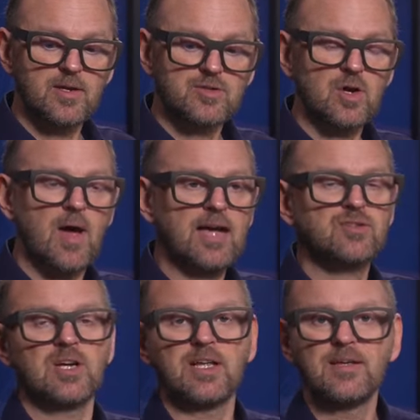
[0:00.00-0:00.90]
so
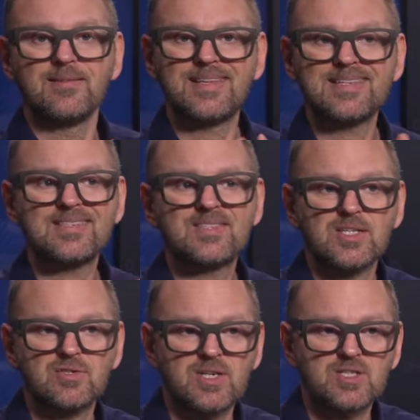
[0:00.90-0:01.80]
actually, this is the
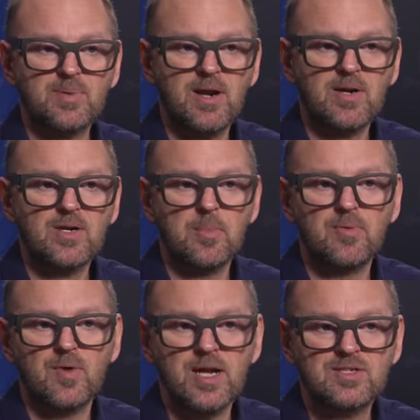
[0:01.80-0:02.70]
transparent
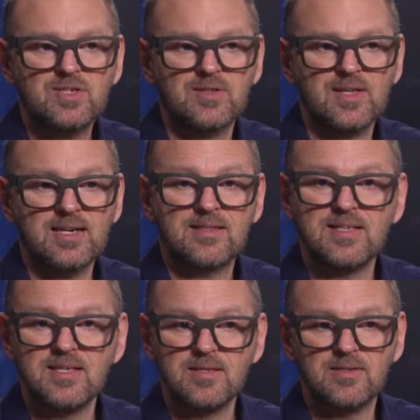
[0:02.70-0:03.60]
operation that
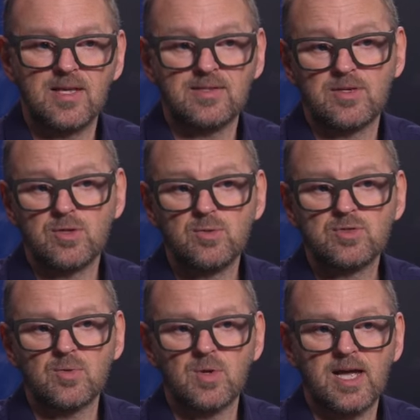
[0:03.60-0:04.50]
the, that the
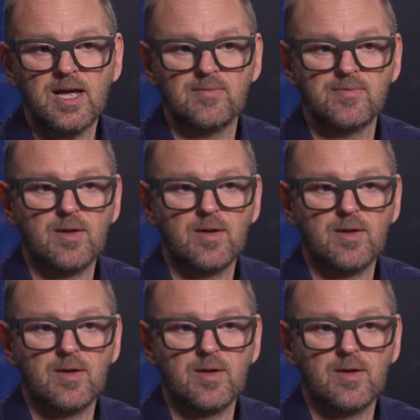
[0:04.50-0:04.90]
user will have.